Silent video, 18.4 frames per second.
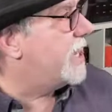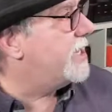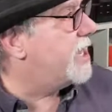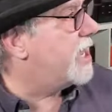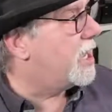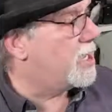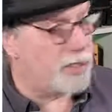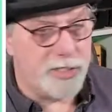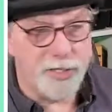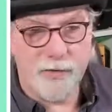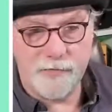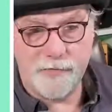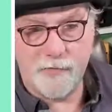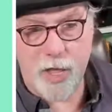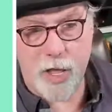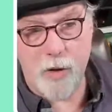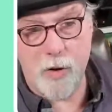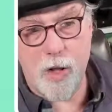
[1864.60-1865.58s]
Yeah,
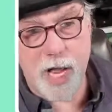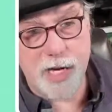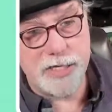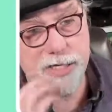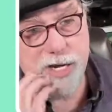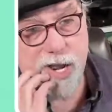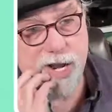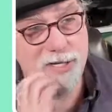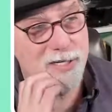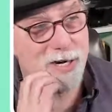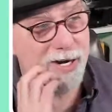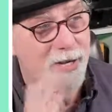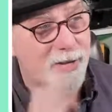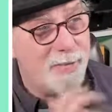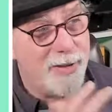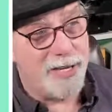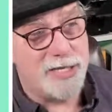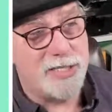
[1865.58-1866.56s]
Flow Charting
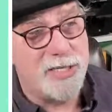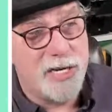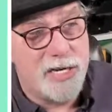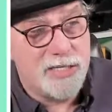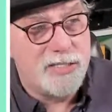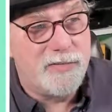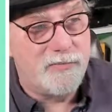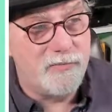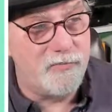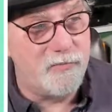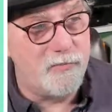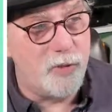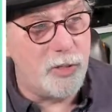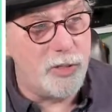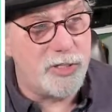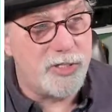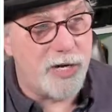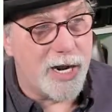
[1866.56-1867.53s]
Companions got some
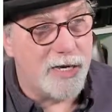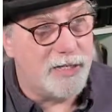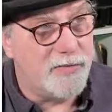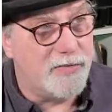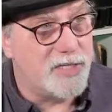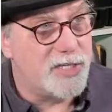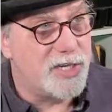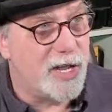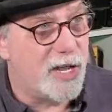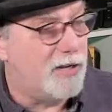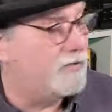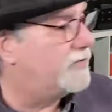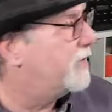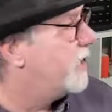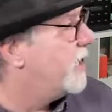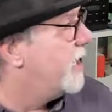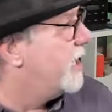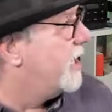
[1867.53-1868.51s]
real attractive stuff,